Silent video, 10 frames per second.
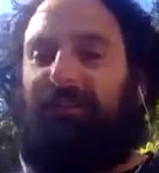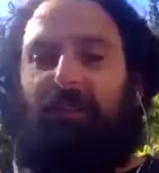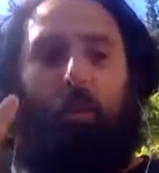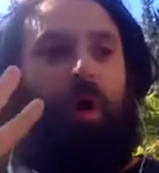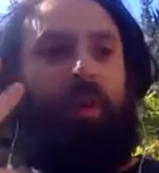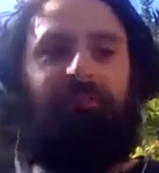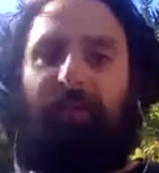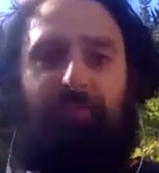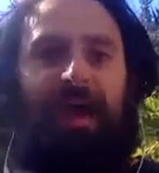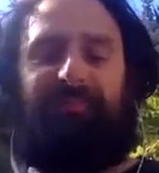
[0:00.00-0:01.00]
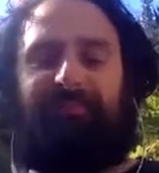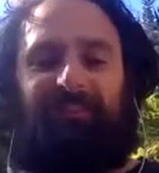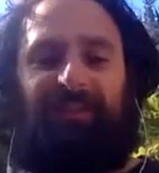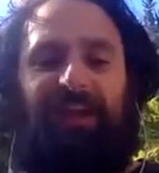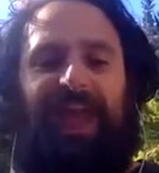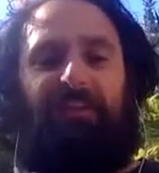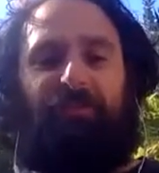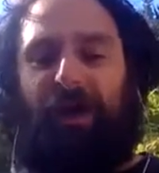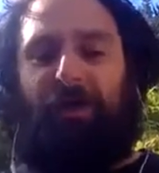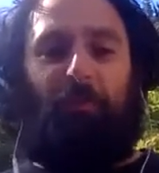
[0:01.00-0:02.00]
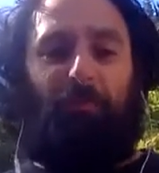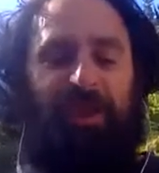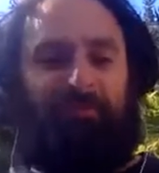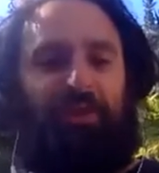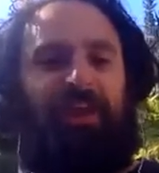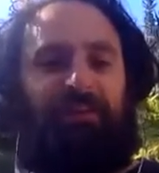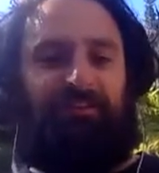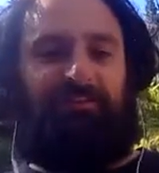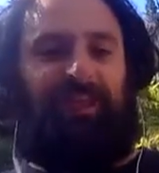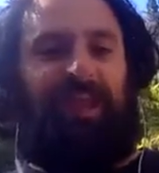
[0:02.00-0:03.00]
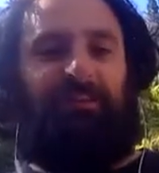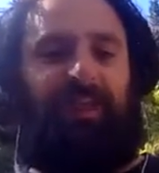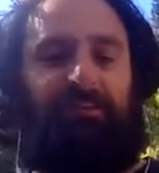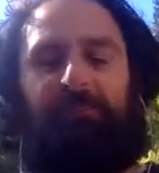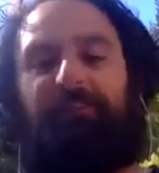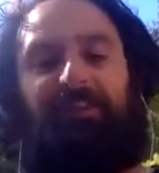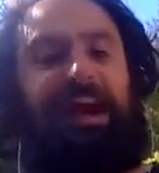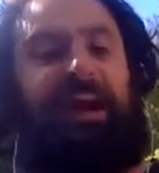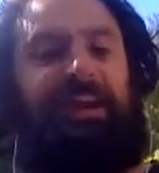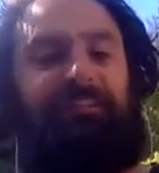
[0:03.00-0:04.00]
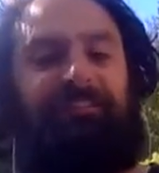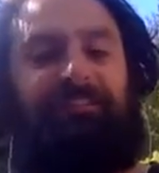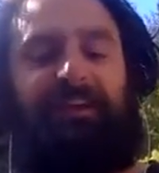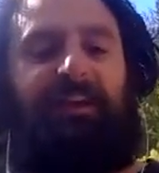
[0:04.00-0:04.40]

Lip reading: one of the best incredible bass players and like music guys.